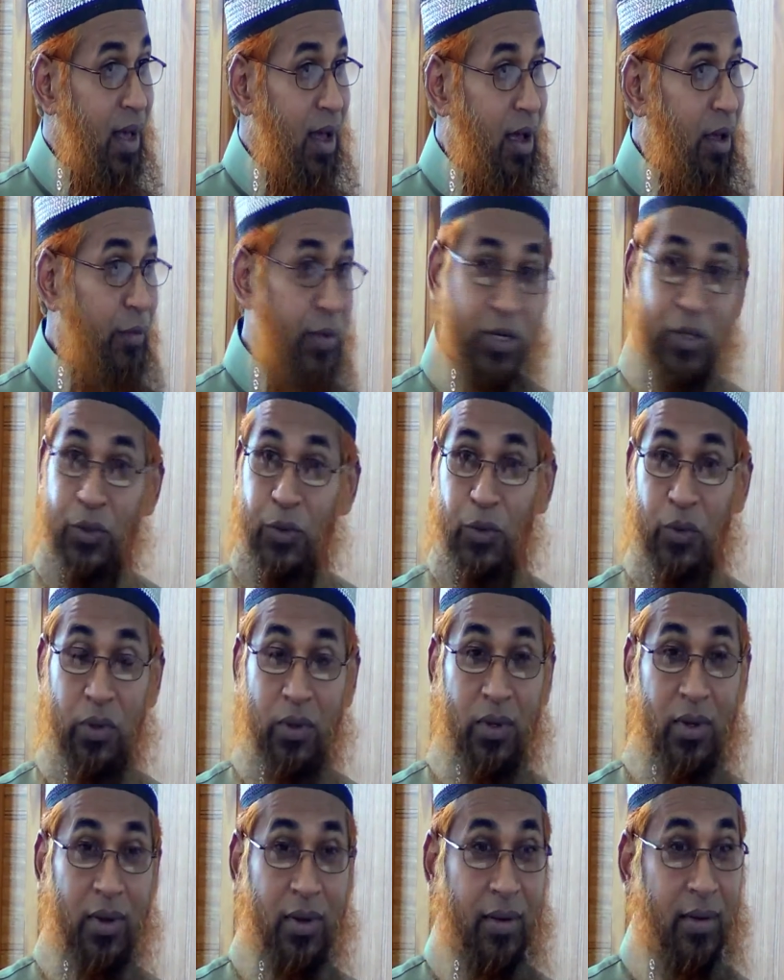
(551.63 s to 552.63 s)
I will
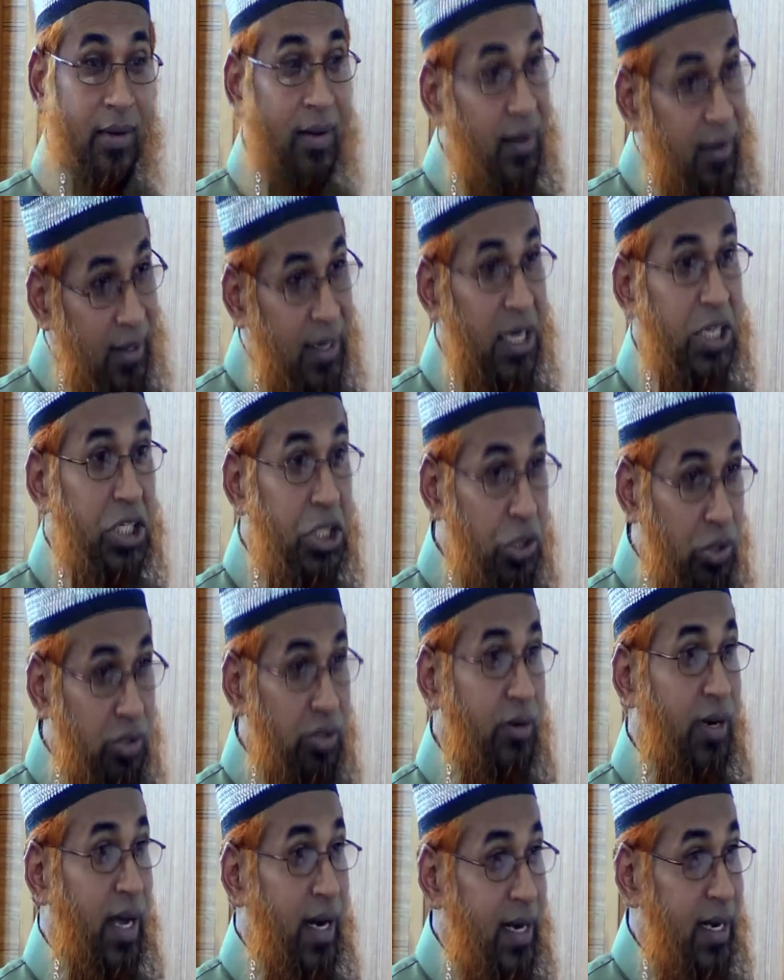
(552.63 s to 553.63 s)
do a
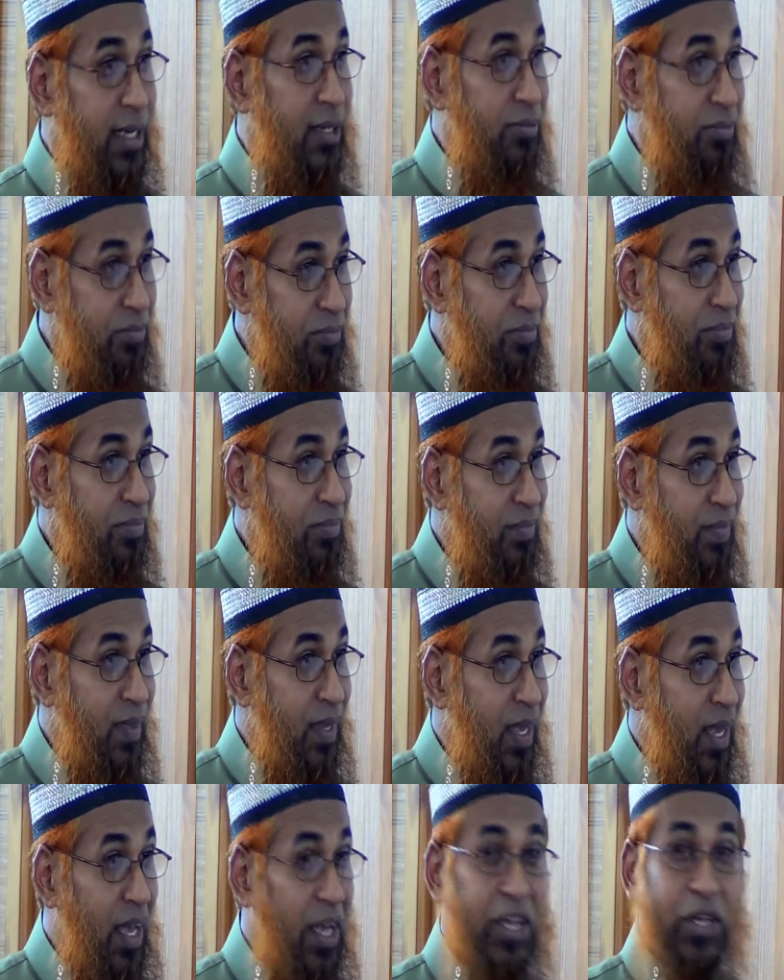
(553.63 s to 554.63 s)
shukrana
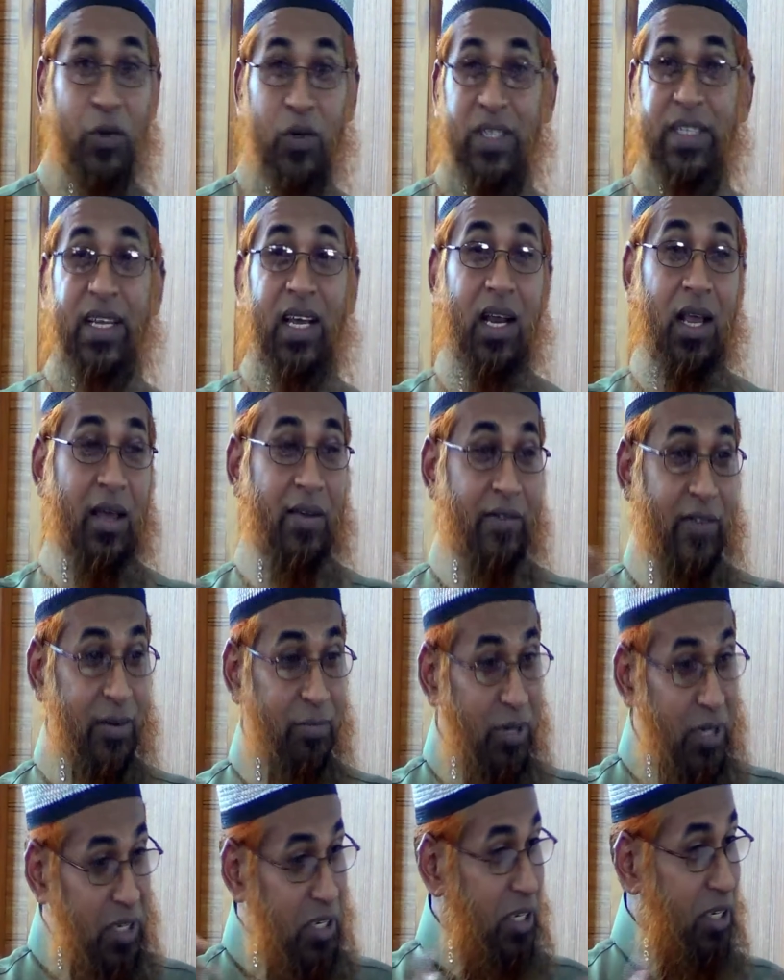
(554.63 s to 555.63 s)
and you tell
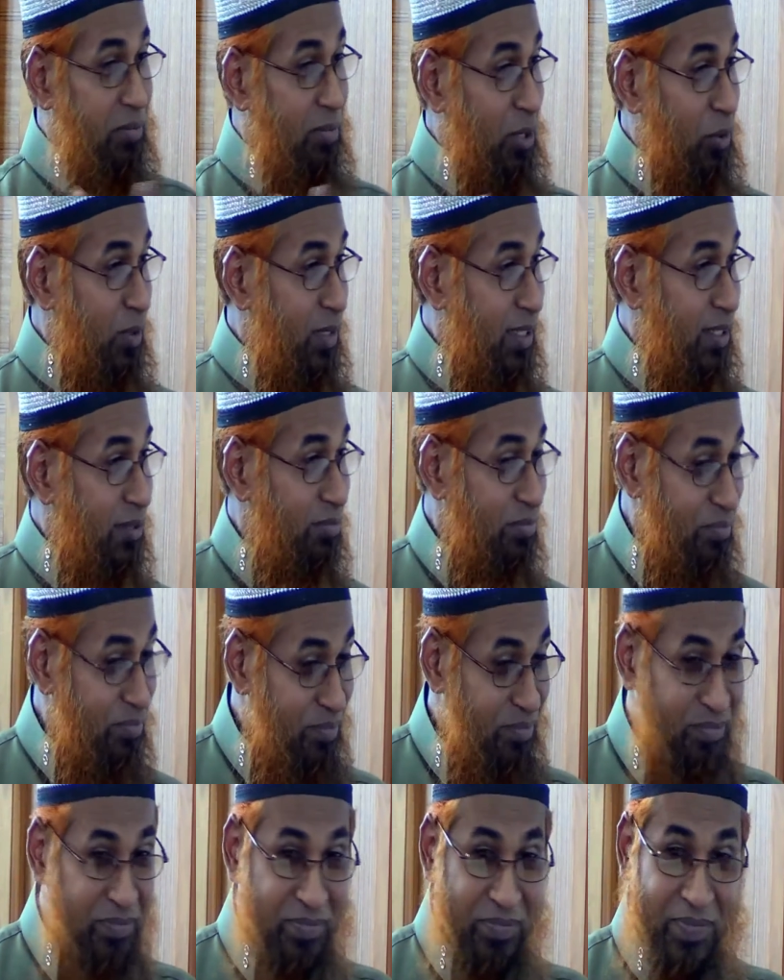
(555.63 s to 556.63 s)
everybody about it.
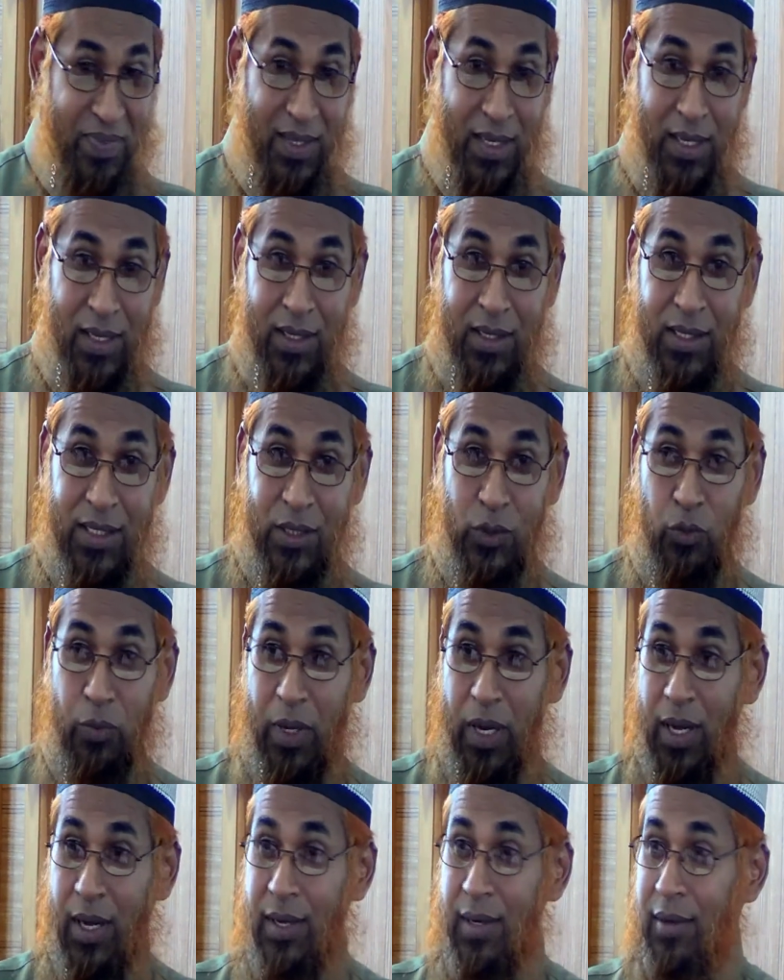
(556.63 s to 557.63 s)

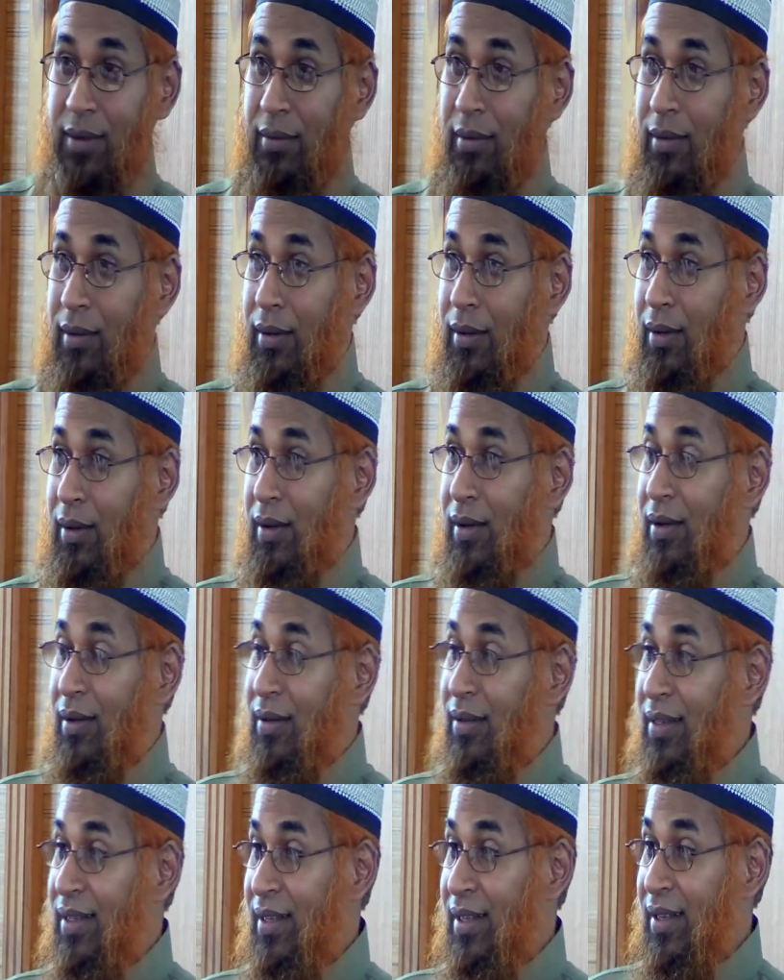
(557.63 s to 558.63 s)
SubhanAllah,